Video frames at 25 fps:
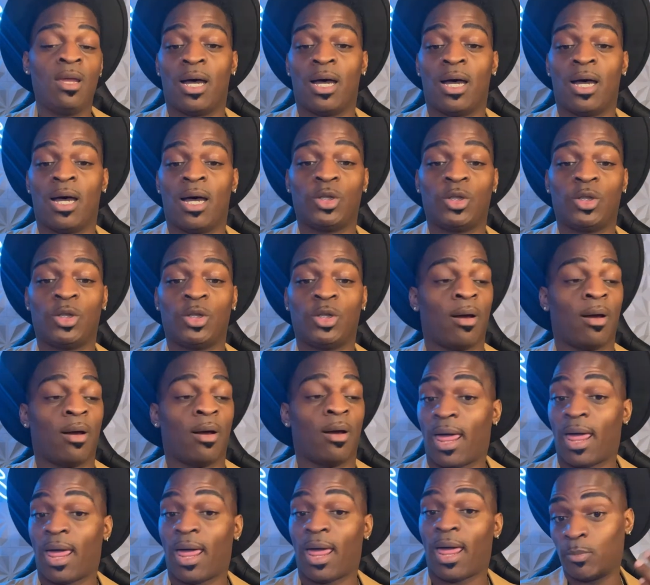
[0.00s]
Too, a
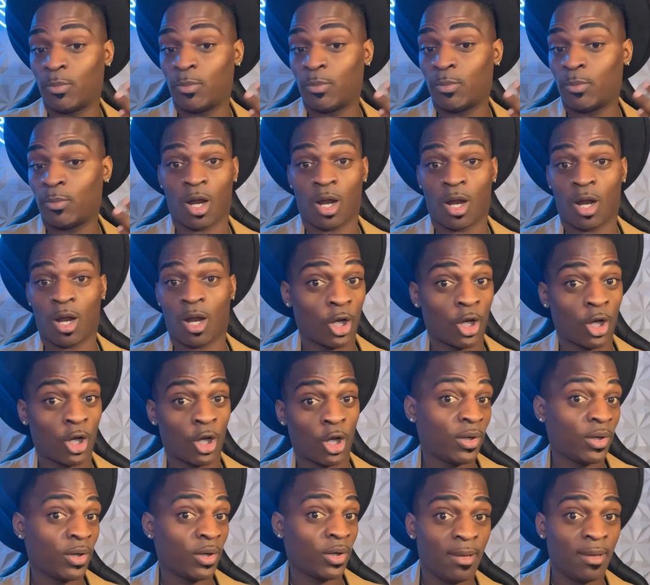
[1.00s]
lot of people start wanting to
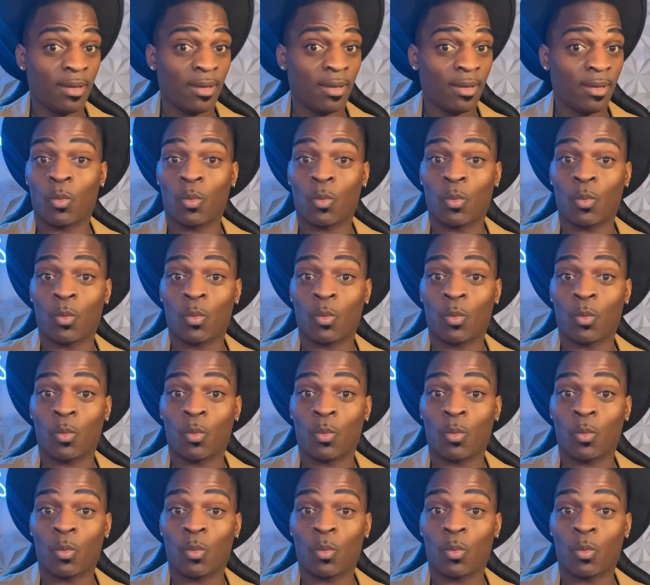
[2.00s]
go to them and